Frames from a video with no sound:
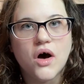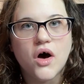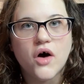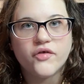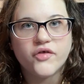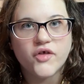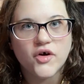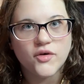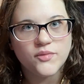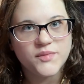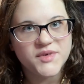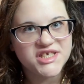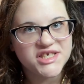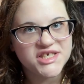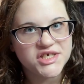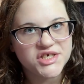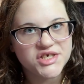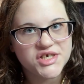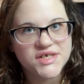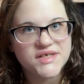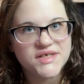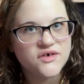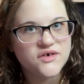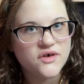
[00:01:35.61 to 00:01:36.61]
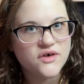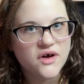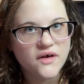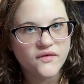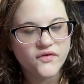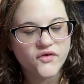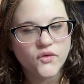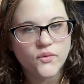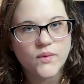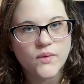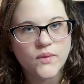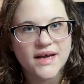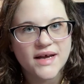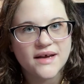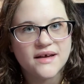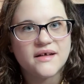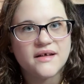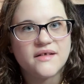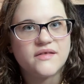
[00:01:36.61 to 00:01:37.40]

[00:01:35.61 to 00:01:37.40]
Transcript: Although petitions are not the way